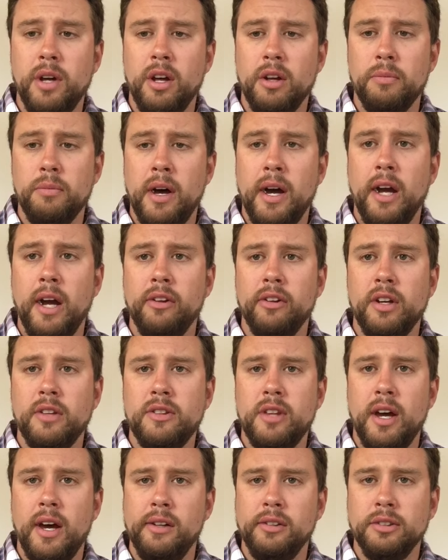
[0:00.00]
help
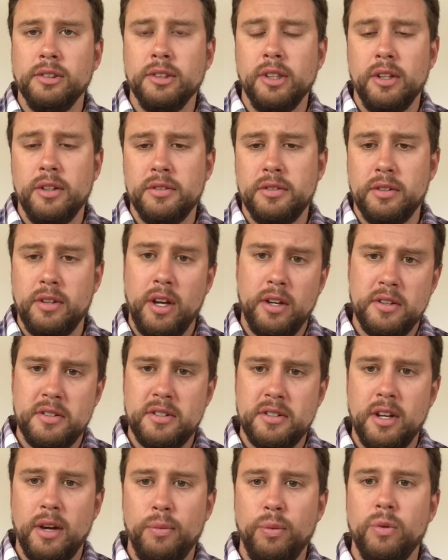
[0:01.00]
highlight that. So kind of
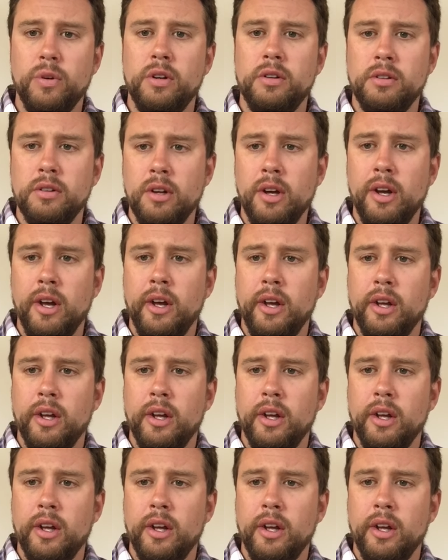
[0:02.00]
step one,